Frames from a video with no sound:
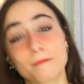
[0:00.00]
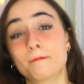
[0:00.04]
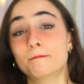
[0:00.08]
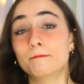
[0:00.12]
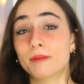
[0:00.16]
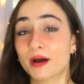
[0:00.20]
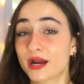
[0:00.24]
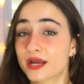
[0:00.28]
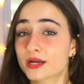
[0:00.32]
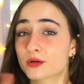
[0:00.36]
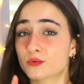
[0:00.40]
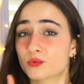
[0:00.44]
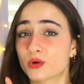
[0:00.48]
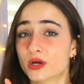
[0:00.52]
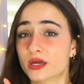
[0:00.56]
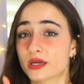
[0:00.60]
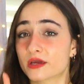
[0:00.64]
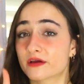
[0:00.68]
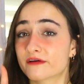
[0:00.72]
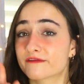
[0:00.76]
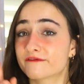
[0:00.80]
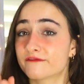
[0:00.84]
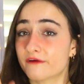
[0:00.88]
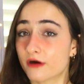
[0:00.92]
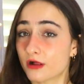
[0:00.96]
By the
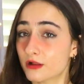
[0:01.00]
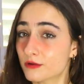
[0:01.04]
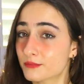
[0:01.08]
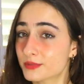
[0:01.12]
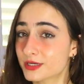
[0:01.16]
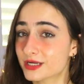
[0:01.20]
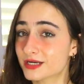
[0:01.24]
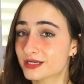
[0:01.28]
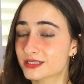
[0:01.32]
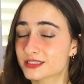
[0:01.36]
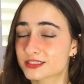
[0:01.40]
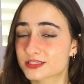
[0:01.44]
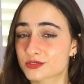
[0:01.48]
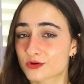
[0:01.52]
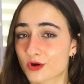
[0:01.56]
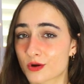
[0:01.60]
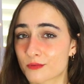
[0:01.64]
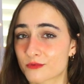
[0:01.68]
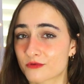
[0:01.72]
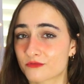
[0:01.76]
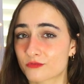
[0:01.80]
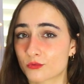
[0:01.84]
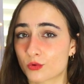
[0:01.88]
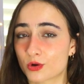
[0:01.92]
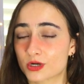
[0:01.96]
way, follow me on
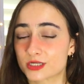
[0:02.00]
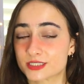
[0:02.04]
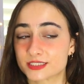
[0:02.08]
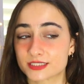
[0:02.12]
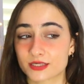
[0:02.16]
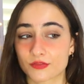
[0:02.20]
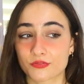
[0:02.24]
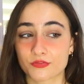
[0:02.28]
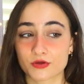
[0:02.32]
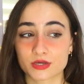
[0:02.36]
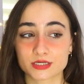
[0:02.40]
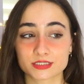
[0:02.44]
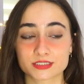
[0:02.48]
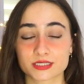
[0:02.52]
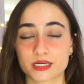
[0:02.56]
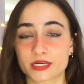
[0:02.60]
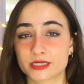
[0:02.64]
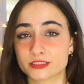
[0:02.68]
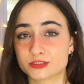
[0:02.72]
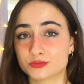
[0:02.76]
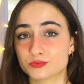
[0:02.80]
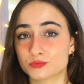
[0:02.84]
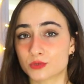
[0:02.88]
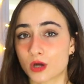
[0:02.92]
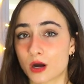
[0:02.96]
Instagram if you wanna see things that I
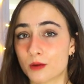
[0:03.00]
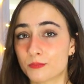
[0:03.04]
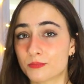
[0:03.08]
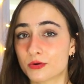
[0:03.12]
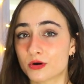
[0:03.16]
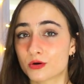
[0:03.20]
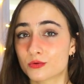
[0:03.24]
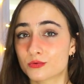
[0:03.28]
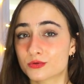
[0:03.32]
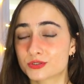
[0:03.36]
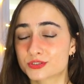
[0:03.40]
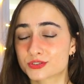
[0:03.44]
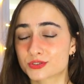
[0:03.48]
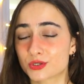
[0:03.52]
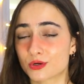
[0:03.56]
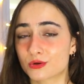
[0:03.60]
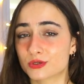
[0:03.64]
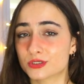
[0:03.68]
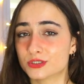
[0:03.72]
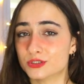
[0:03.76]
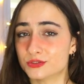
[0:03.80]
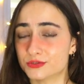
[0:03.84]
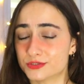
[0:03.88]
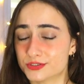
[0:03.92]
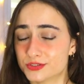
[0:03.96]
do not post
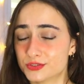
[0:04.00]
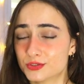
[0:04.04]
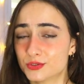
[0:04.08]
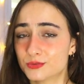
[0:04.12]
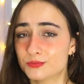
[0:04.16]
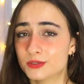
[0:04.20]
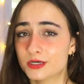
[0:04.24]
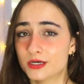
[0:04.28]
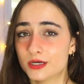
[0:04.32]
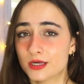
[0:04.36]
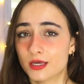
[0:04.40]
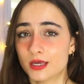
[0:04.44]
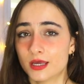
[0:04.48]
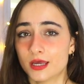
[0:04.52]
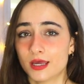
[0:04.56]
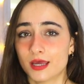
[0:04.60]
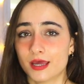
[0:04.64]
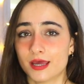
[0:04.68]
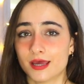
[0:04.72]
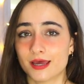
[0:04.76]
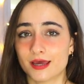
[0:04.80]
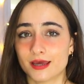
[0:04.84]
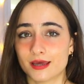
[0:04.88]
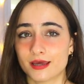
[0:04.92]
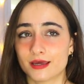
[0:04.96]
on YouTube,
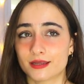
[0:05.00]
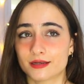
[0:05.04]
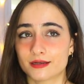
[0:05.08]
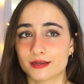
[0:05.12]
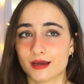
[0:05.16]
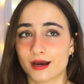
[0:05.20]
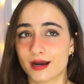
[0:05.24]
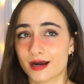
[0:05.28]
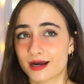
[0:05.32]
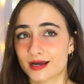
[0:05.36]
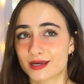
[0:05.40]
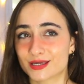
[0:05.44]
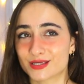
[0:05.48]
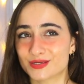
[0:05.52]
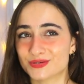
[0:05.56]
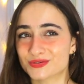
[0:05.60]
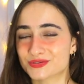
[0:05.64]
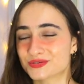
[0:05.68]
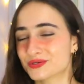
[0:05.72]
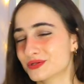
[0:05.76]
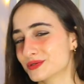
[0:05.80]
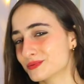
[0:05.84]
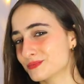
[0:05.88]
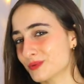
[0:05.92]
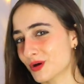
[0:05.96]
and I
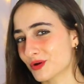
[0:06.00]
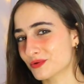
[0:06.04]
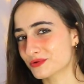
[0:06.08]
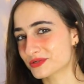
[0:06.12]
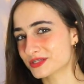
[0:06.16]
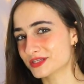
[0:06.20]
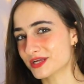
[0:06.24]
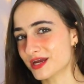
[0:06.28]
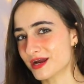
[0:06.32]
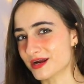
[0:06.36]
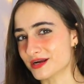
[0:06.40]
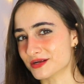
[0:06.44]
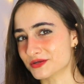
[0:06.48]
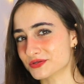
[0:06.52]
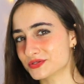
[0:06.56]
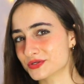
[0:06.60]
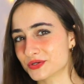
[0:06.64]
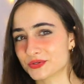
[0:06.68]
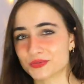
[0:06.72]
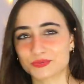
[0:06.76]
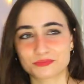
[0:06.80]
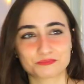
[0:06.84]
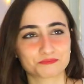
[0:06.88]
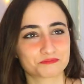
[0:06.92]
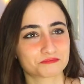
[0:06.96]
usually post there,
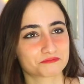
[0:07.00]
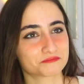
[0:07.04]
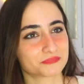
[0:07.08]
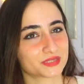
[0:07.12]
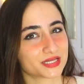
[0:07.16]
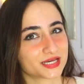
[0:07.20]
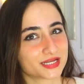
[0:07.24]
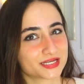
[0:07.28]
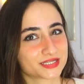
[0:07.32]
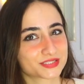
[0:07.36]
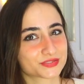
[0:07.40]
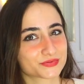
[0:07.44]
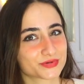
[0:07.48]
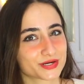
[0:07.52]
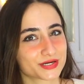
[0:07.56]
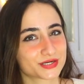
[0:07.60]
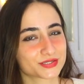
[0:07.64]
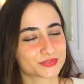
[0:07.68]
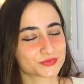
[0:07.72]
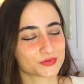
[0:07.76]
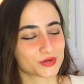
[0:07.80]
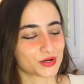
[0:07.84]
so it is great as